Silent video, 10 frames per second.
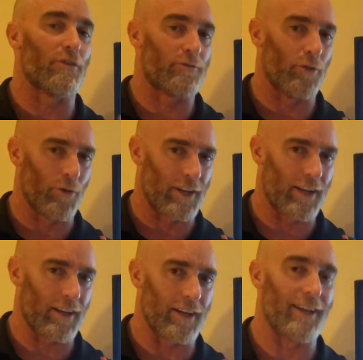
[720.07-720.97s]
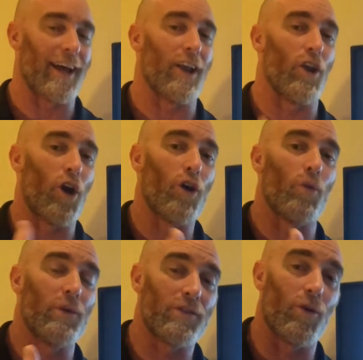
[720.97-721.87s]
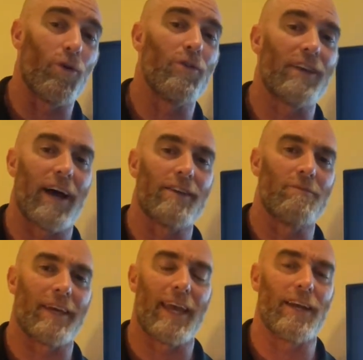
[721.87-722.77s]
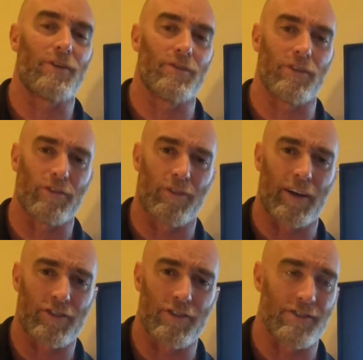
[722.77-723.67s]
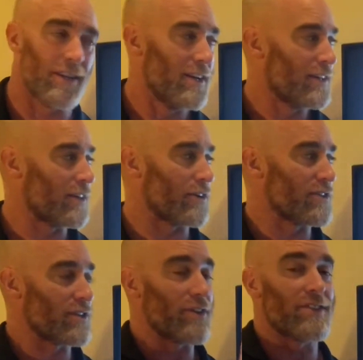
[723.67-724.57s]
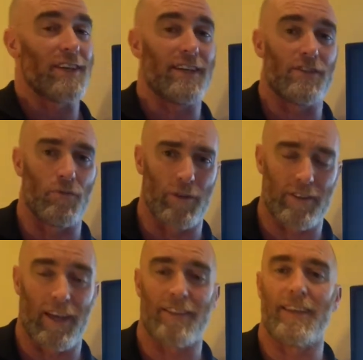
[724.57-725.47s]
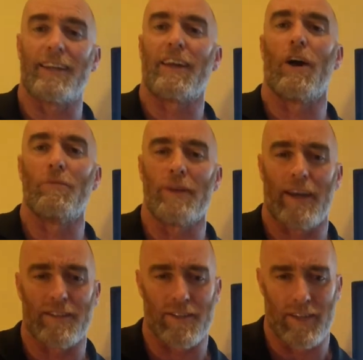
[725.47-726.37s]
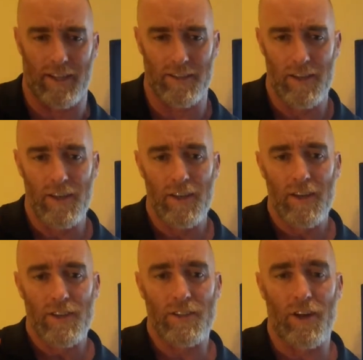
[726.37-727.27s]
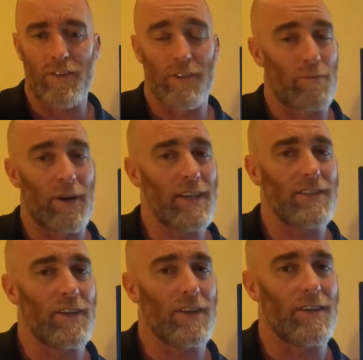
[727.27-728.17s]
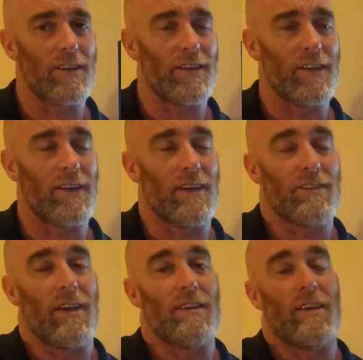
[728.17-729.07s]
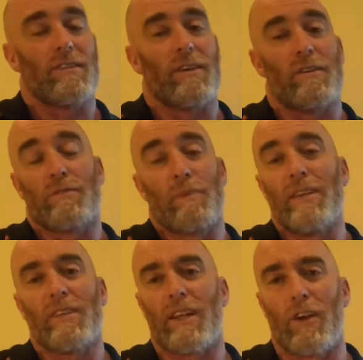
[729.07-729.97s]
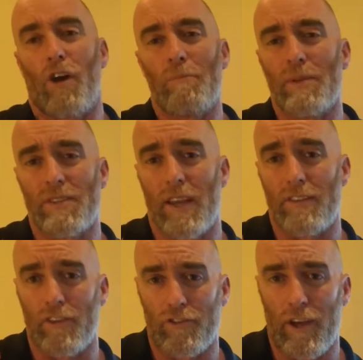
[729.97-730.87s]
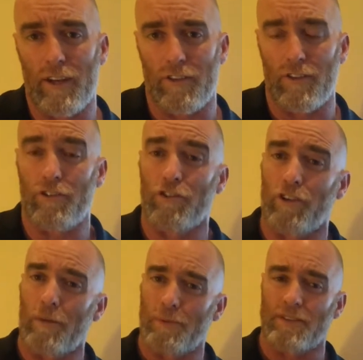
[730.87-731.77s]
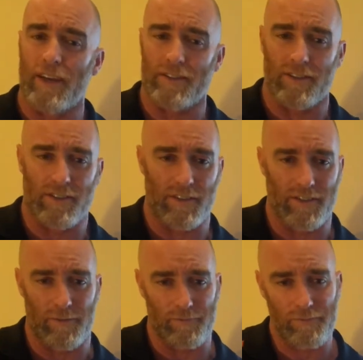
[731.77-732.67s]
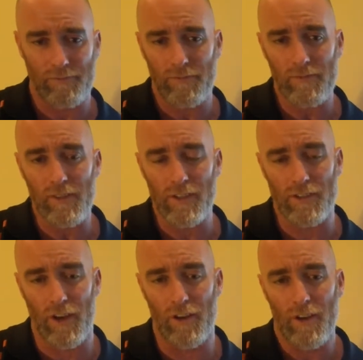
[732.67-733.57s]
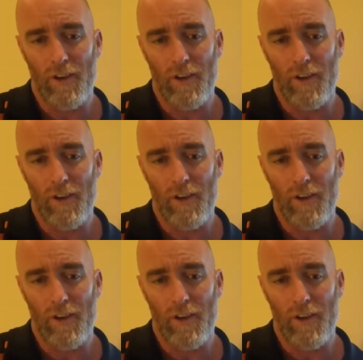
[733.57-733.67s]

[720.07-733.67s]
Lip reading: forward head lean, along with all the other mechanical dysfunctions that are associated with that culminate in that. So the body it's basically a compensating strategy to try and protect its system. So,